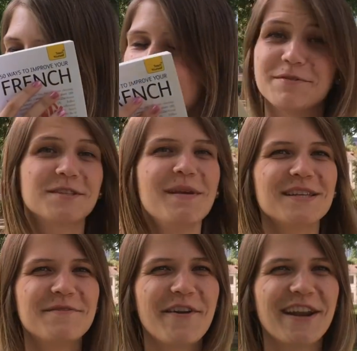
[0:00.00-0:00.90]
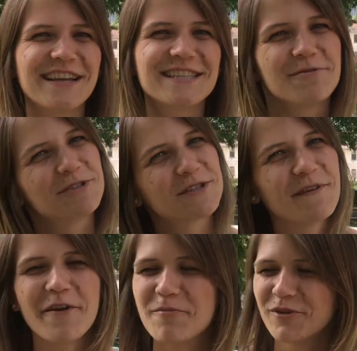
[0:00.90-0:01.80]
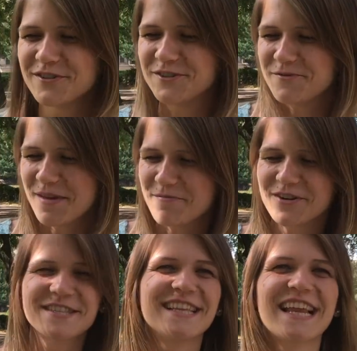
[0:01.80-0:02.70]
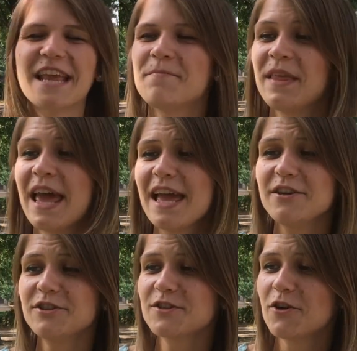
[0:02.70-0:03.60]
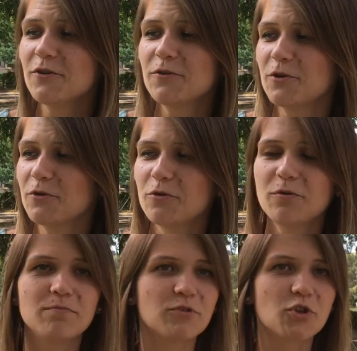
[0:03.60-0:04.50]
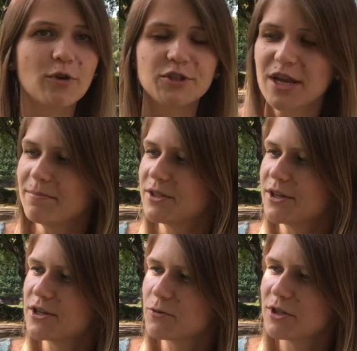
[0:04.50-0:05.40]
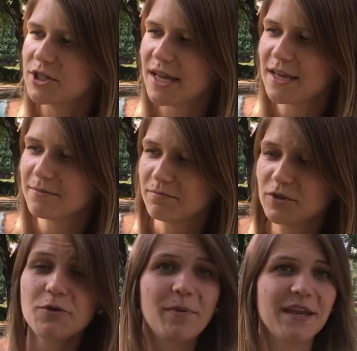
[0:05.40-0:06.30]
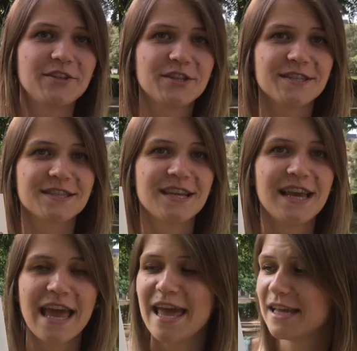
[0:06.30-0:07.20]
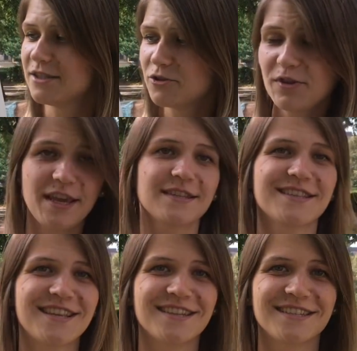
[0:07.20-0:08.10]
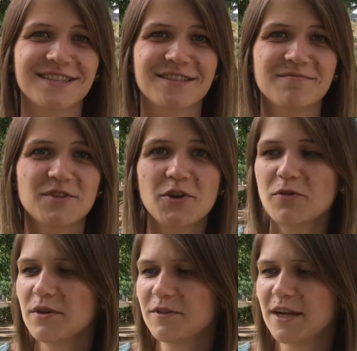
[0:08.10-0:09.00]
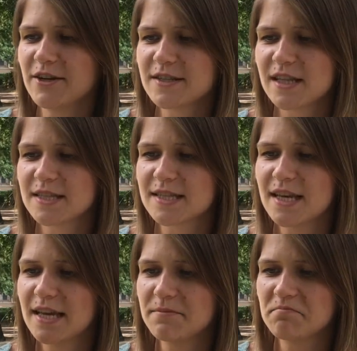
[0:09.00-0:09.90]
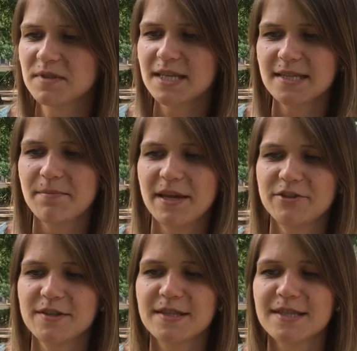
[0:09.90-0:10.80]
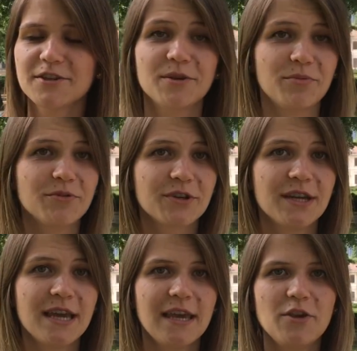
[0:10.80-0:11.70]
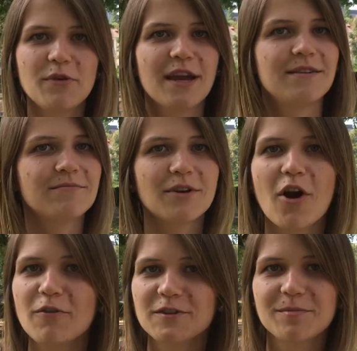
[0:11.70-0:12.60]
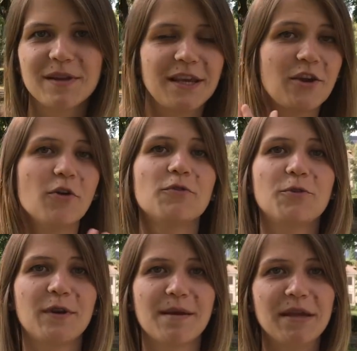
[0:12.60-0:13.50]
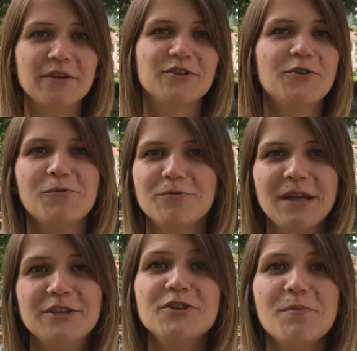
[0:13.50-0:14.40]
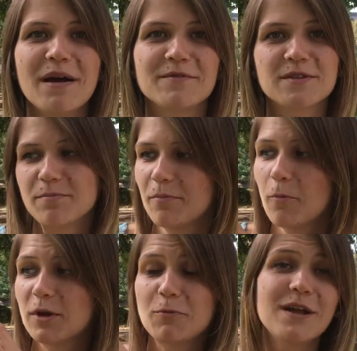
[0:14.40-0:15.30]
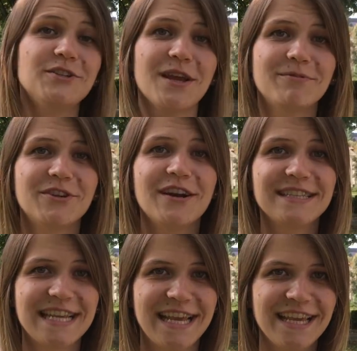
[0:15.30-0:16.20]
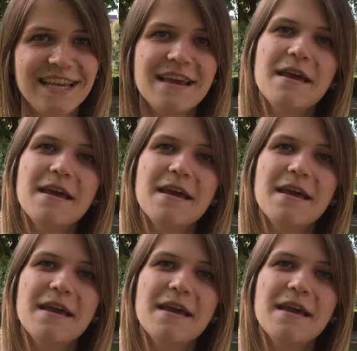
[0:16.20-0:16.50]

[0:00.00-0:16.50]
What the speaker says: it even smells very nicely, which is very important to me personally. And you just go through short chapters which take 2 pages and do the exercises. So if there's, let's say, 60 pages in such a book, you can comfortably go through them in 2 months with 1 chapter a day.